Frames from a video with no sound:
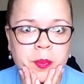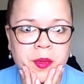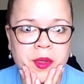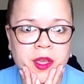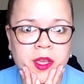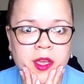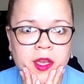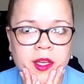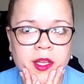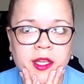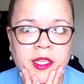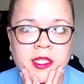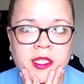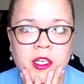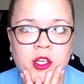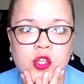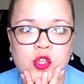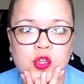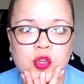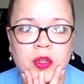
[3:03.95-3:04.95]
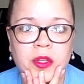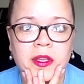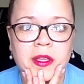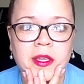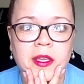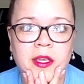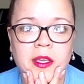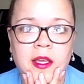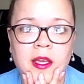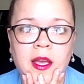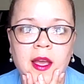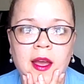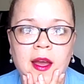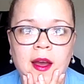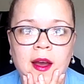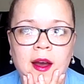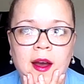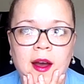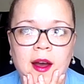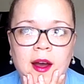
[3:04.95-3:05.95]
be essentially
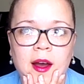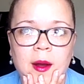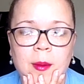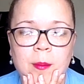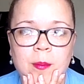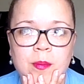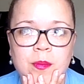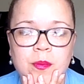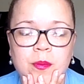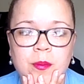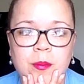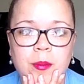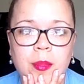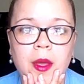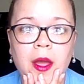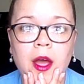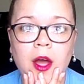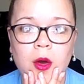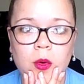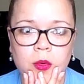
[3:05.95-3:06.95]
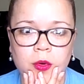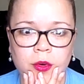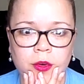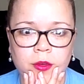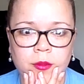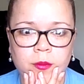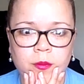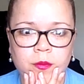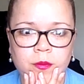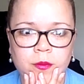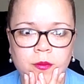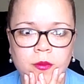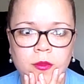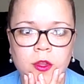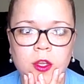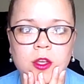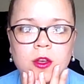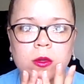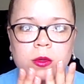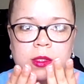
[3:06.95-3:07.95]
powder.
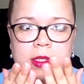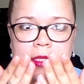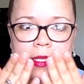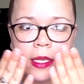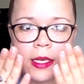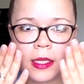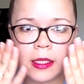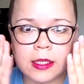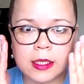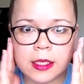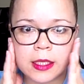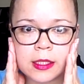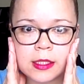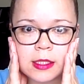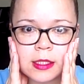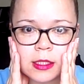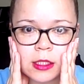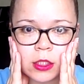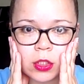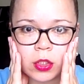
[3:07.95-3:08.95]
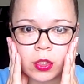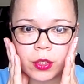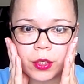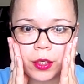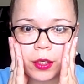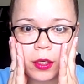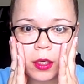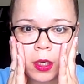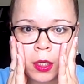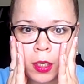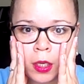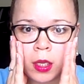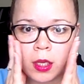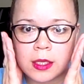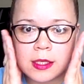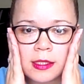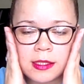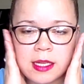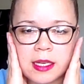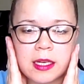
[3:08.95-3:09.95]
Setting the concealer,
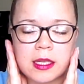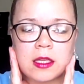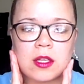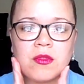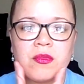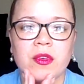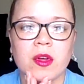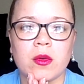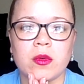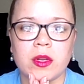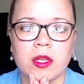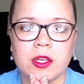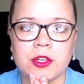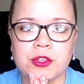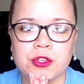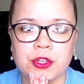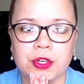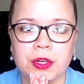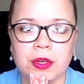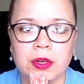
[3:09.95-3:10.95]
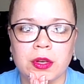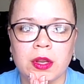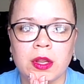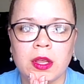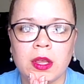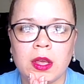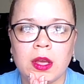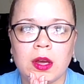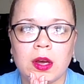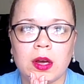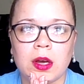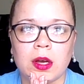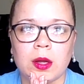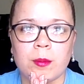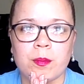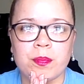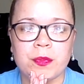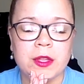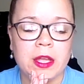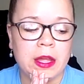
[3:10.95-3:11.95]
setting the foundation,
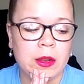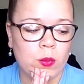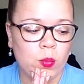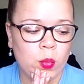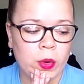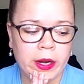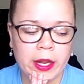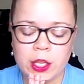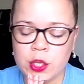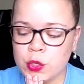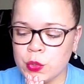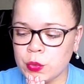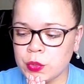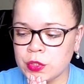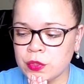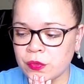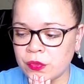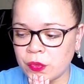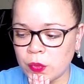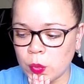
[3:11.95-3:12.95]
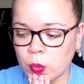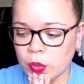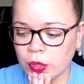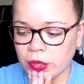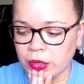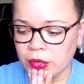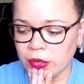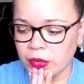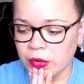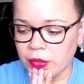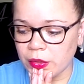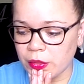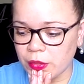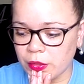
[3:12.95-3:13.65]
and what I use for